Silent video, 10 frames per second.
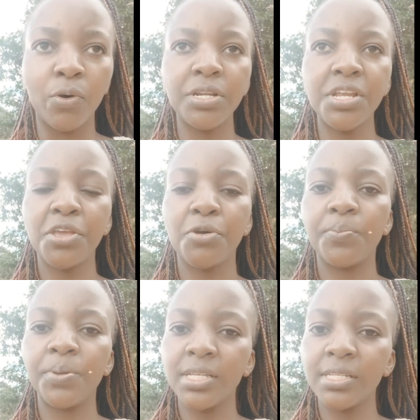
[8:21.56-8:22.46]
holding
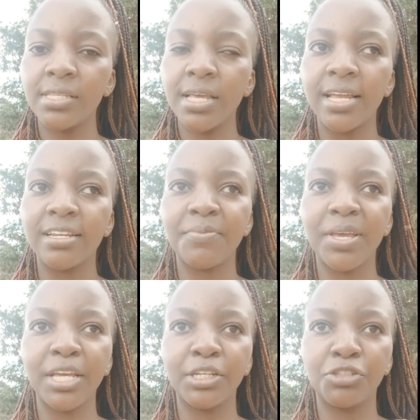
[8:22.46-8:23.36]
your peace and
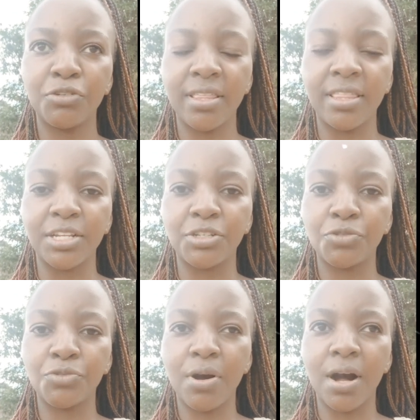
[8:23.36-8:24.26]
making sure
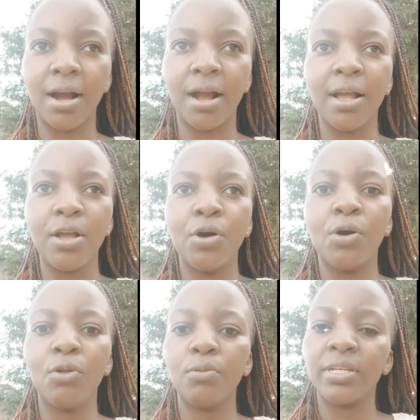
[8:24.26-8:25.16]
that you are
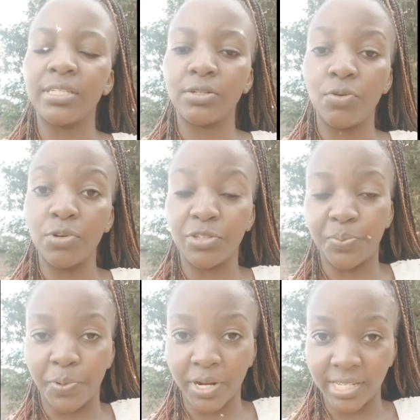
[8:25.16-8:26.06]
always in
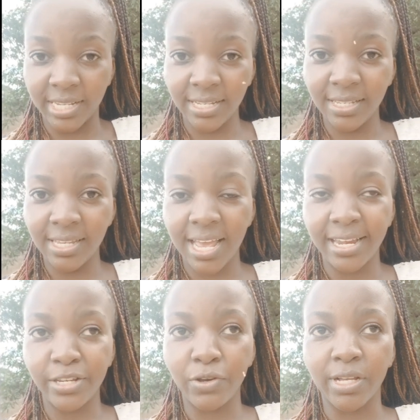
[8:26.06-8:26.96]
God's presence
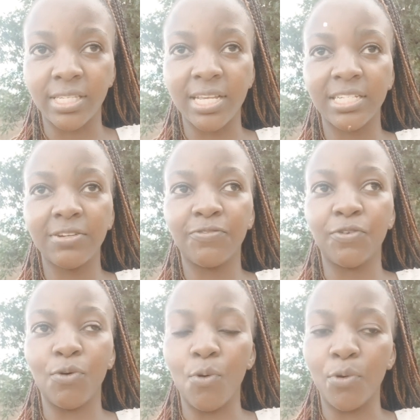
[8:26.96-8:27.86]
and you are searching
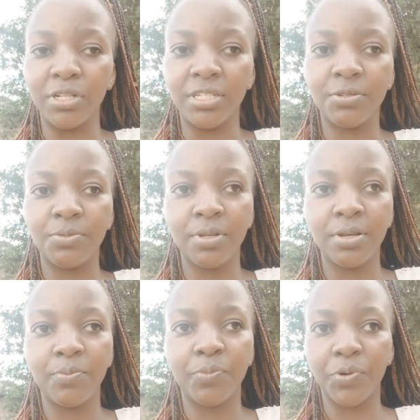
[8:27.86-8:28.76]
for God's
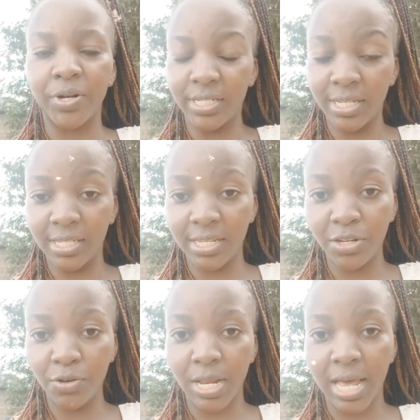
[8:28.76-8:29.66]
presence
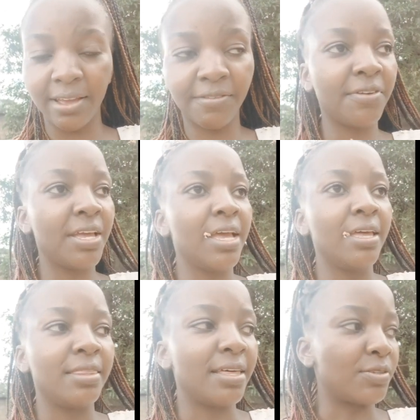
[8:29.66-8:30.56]
in your life.
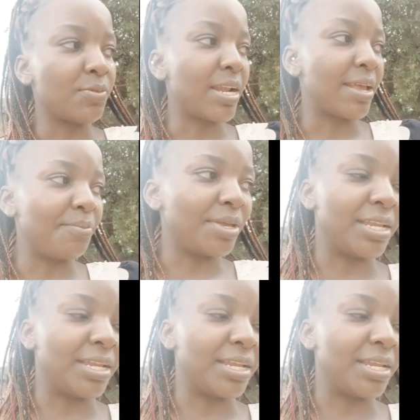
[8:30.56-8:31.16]
That's what I